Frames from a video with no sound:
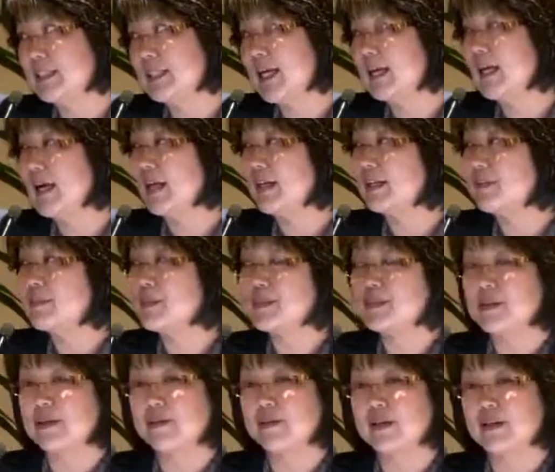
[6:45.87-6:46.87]
that item
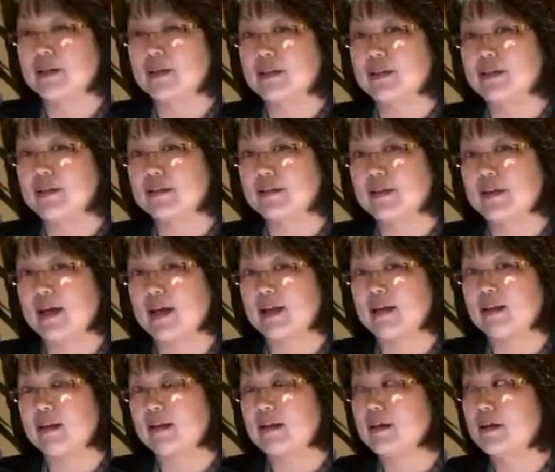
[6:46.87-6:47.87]
is located in your
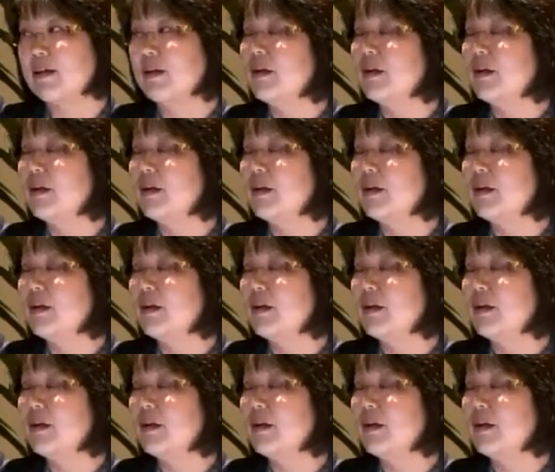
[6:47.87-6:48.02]
catalog.